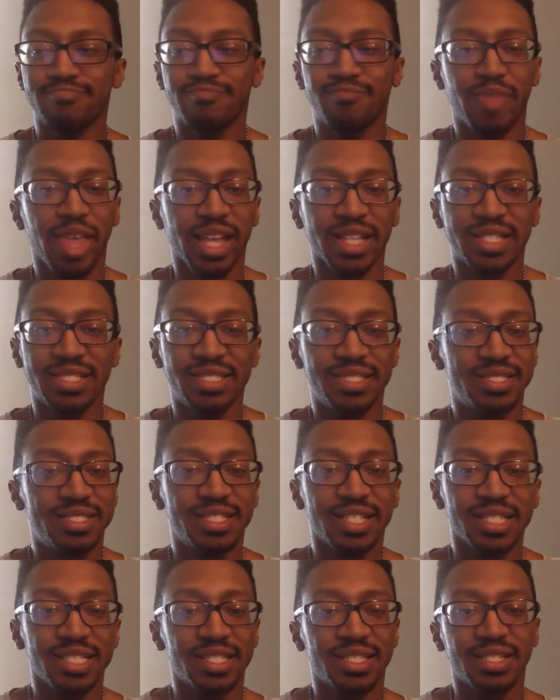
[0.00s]
That's
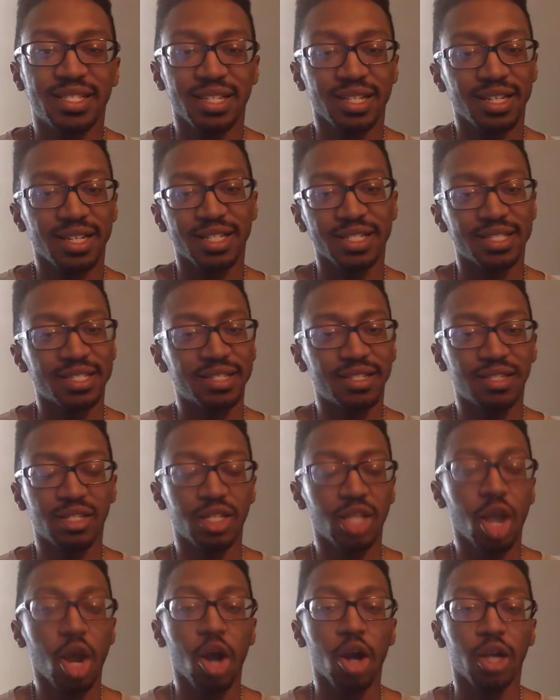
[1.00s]
just a
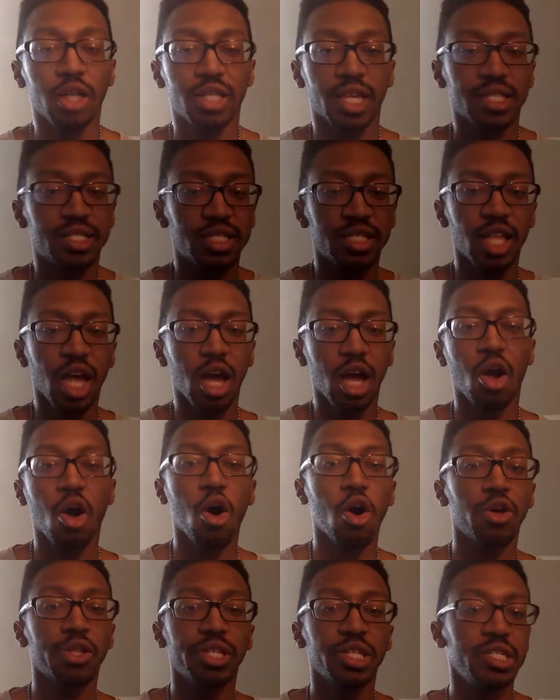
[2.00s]
start. That's not
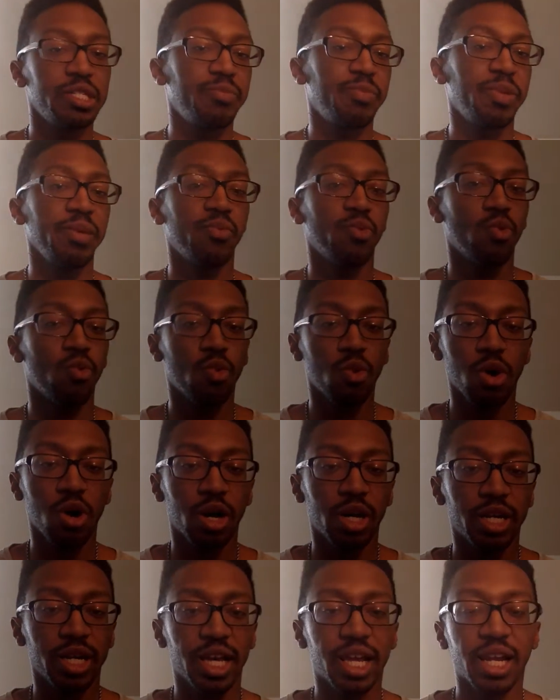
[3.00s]
all these people
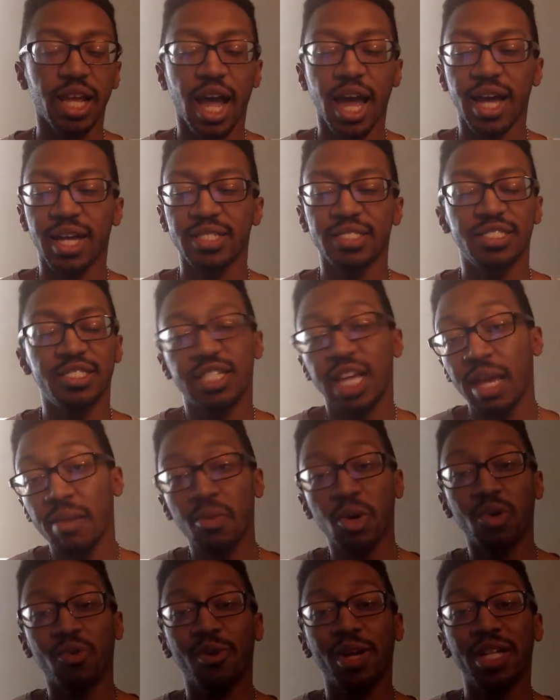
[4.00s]
want. And shame
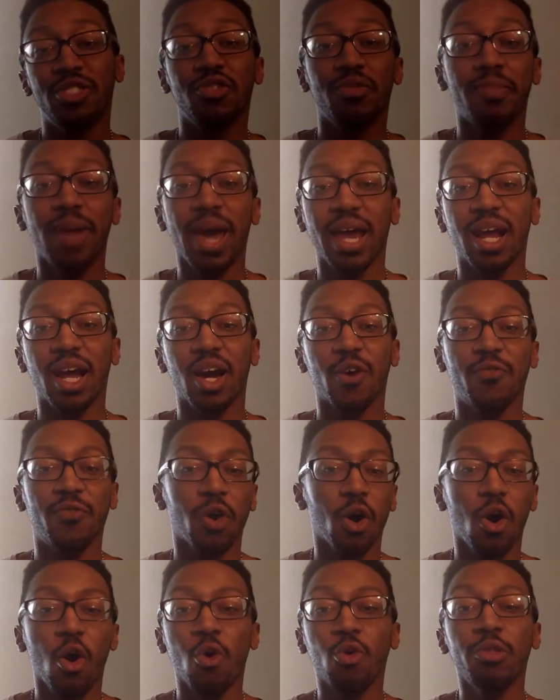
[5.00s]
on Rachel Maddow
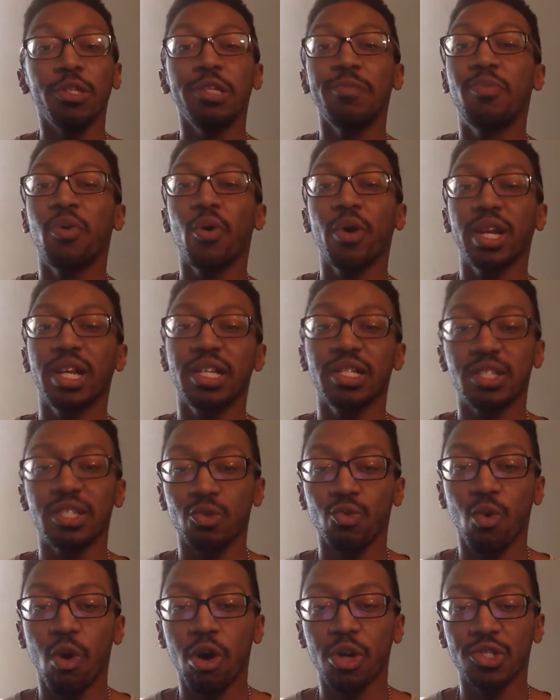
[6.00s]
for only pointing to
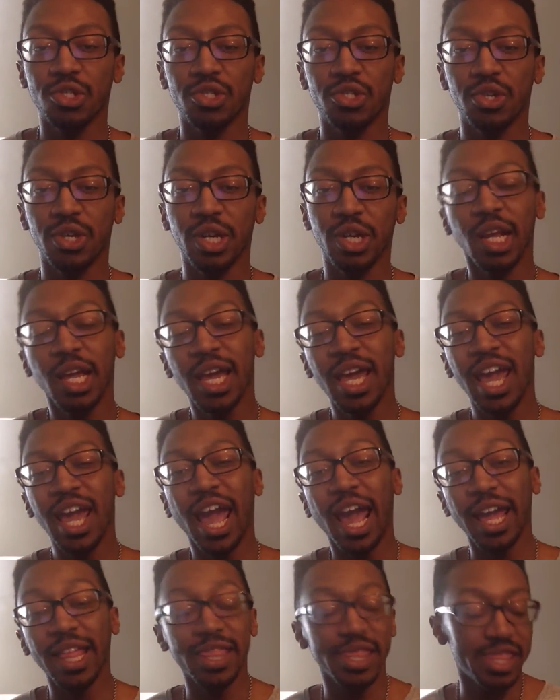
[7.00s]
Wall Street.
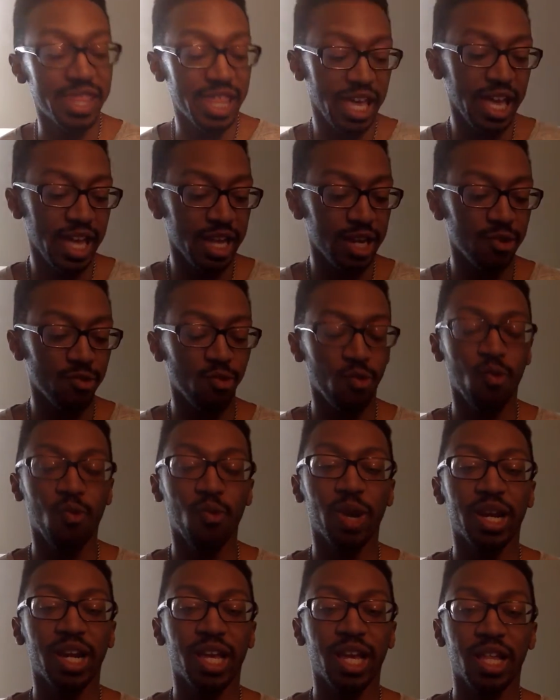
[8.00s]
And then
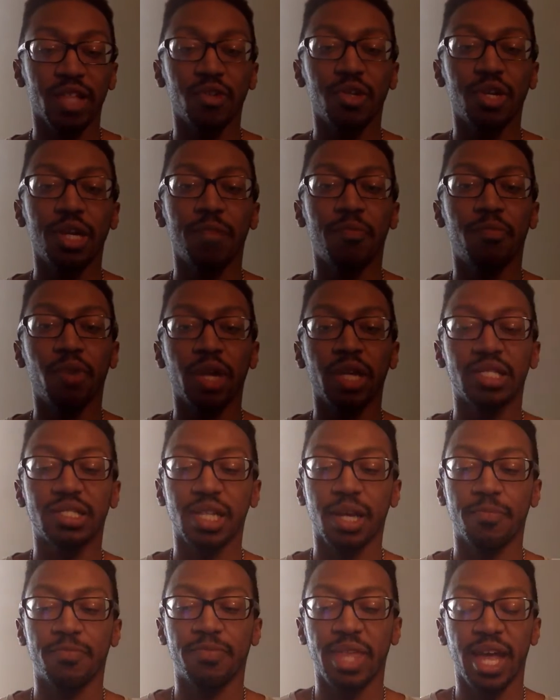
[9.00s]
when Hillary brings
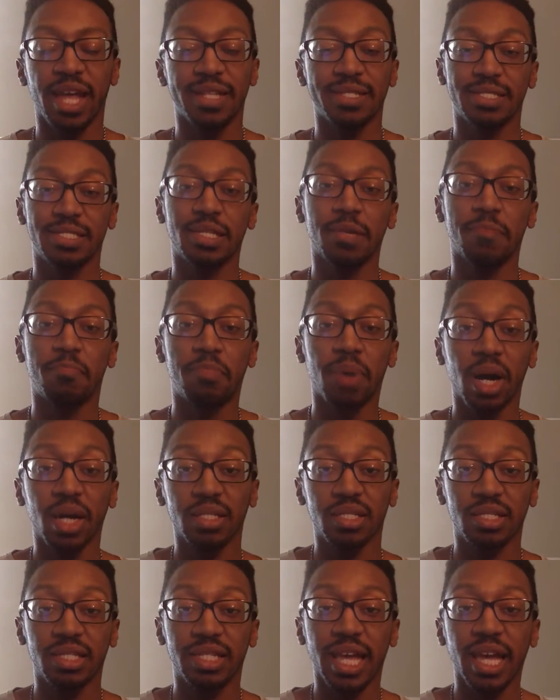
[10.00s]
up that
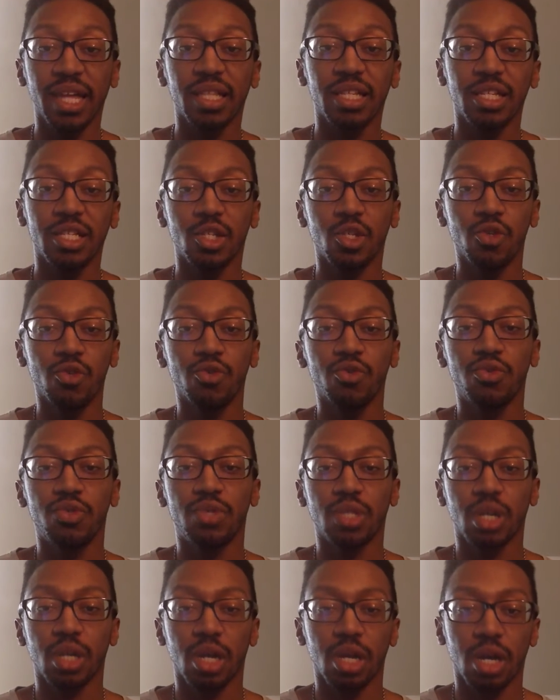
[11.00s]
debunked Daily
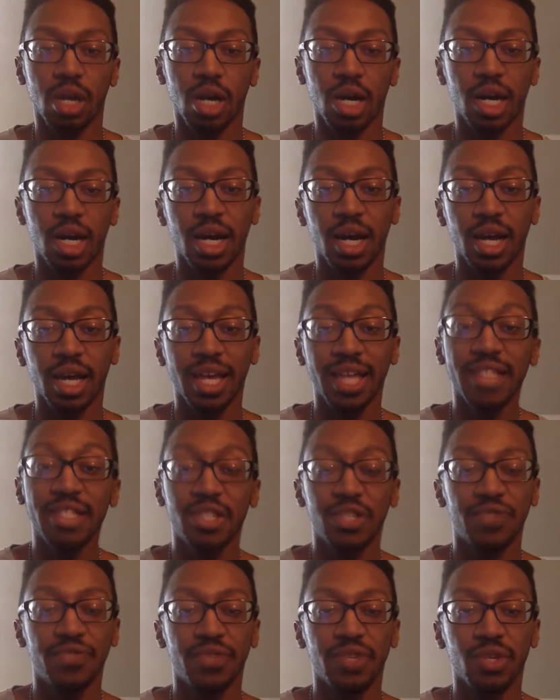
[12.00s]
News uh,
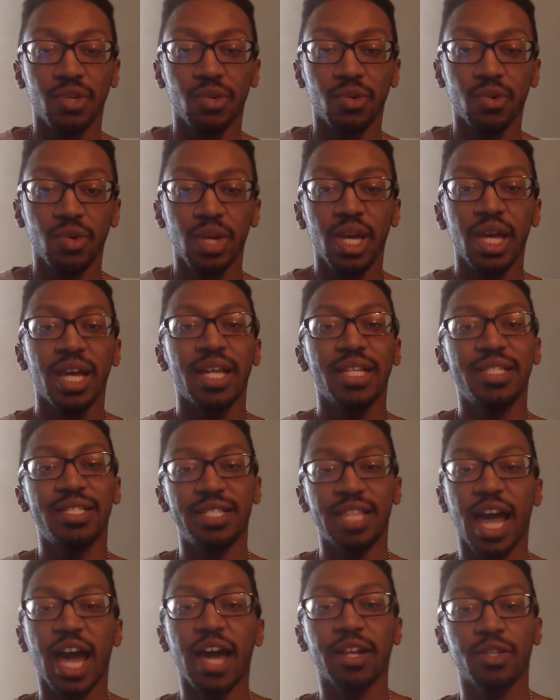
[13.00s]
interview,
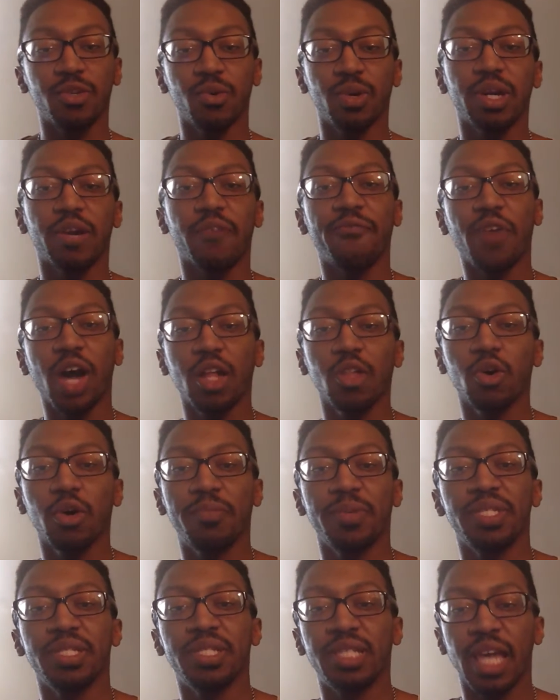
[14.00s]
not doing a follow
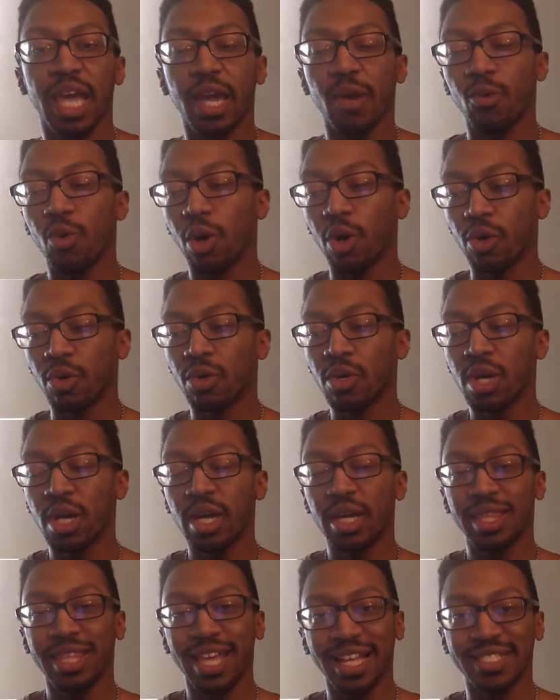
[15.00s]
up and saying, well,
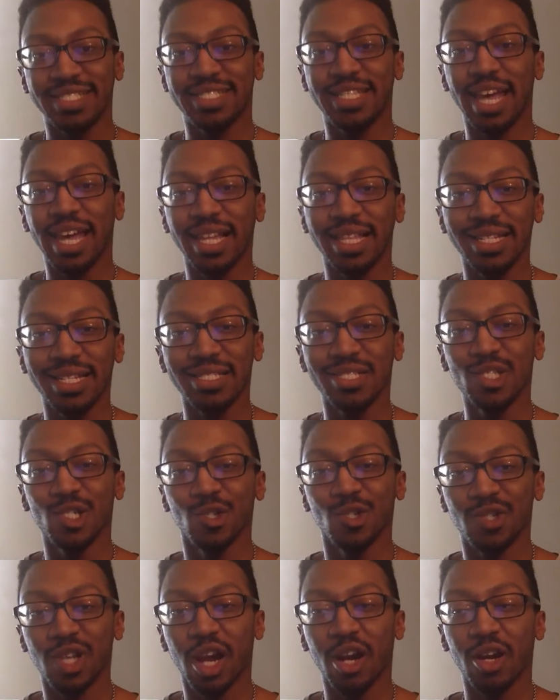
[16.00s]
that Daily
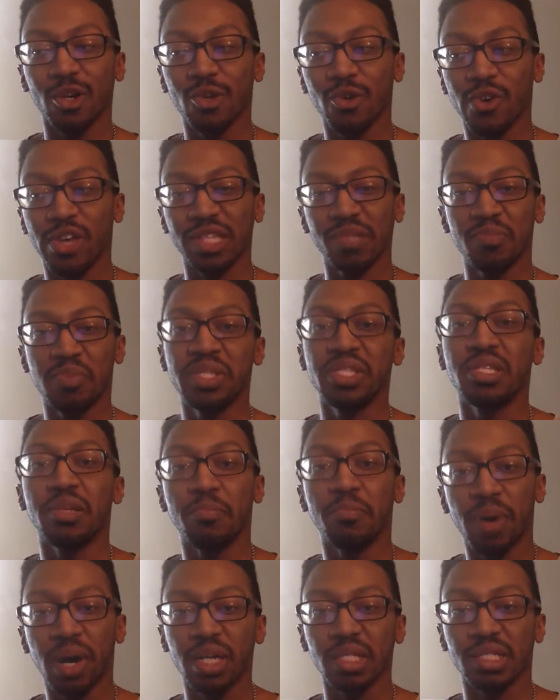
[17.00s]
News article has been
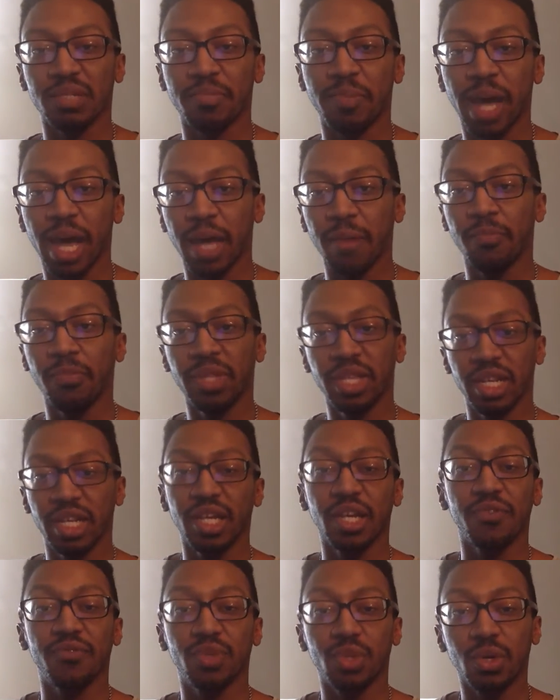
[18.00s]
debunked by
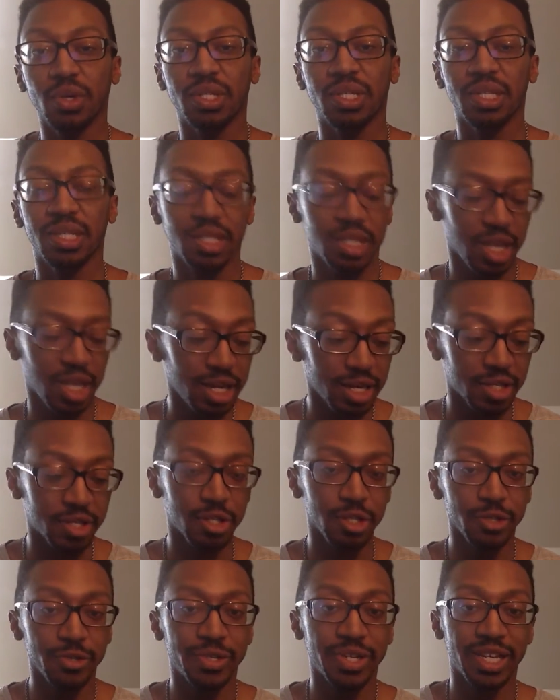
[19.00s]
plenty of sources,
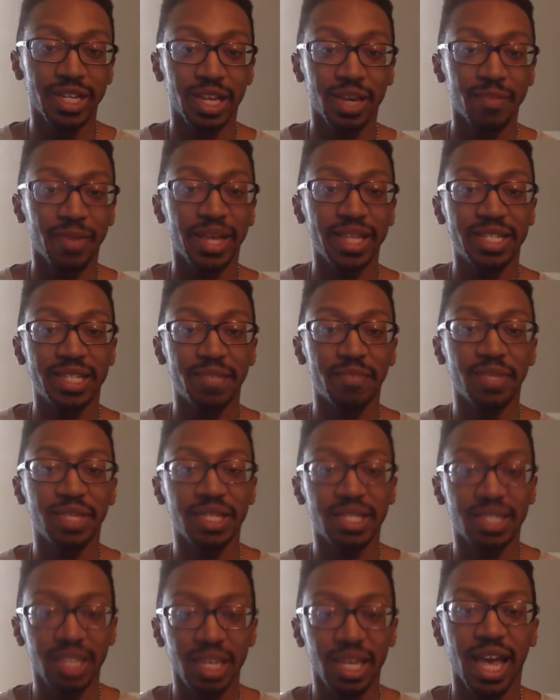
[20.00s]
including
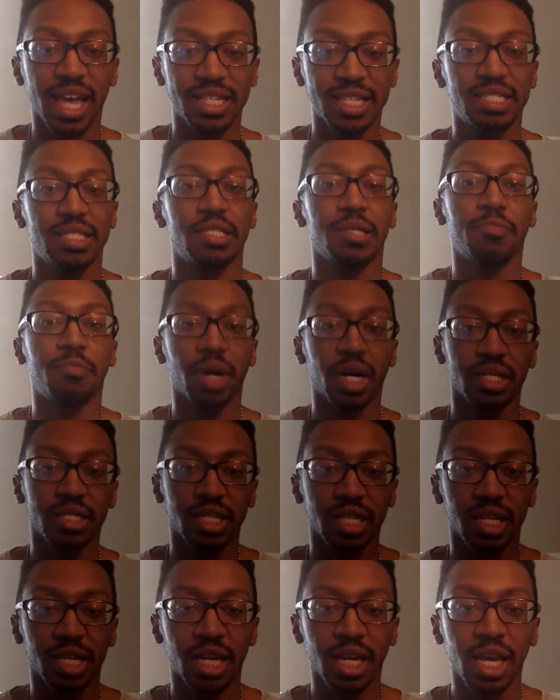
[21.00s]
MSNBC has debunked
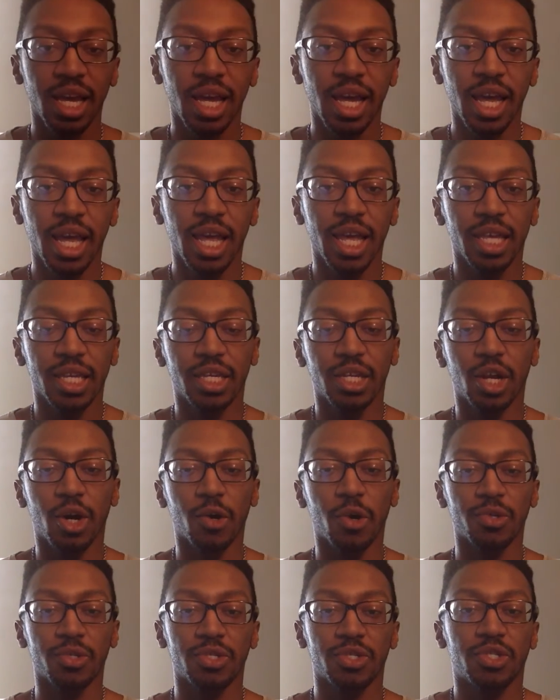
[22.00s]
it you
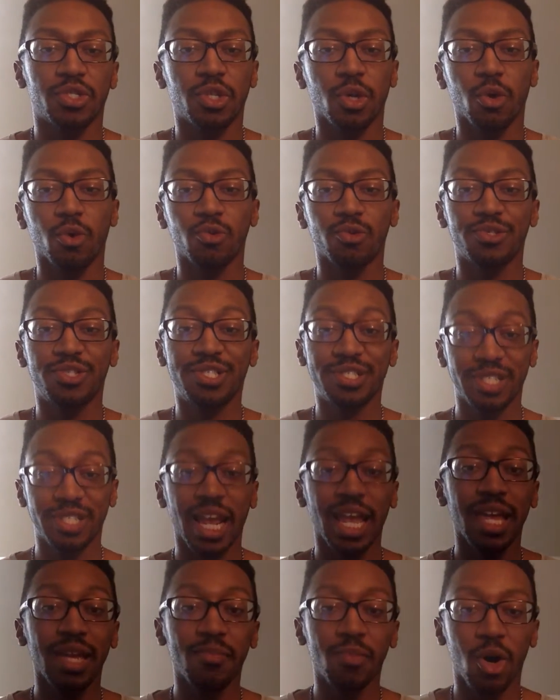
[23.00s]
know, so
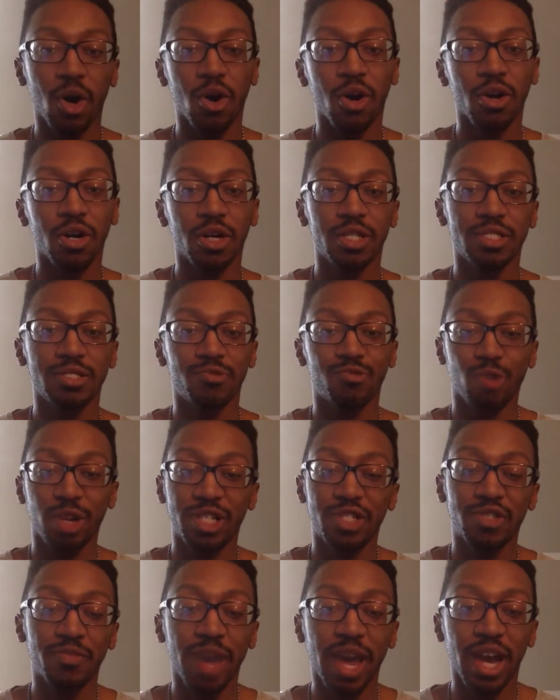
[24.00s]
shame on
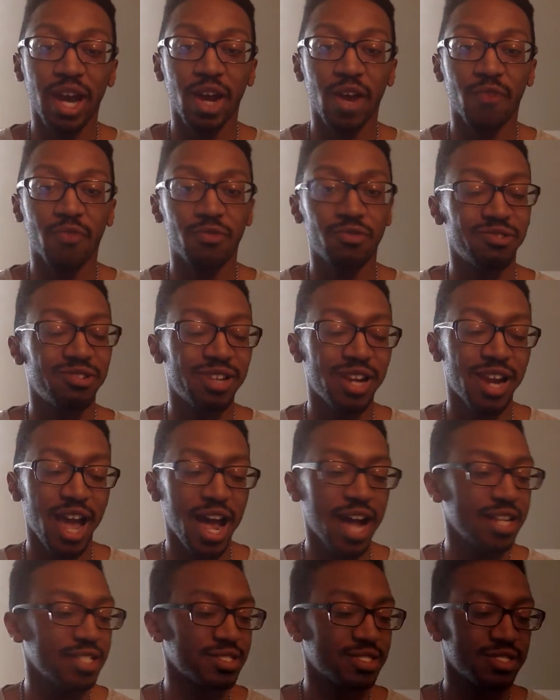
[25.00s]
Rachel Maddow for
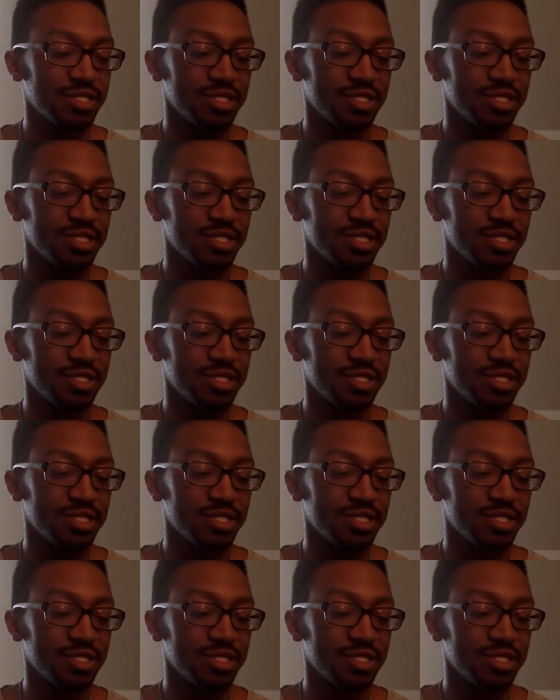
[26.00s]
not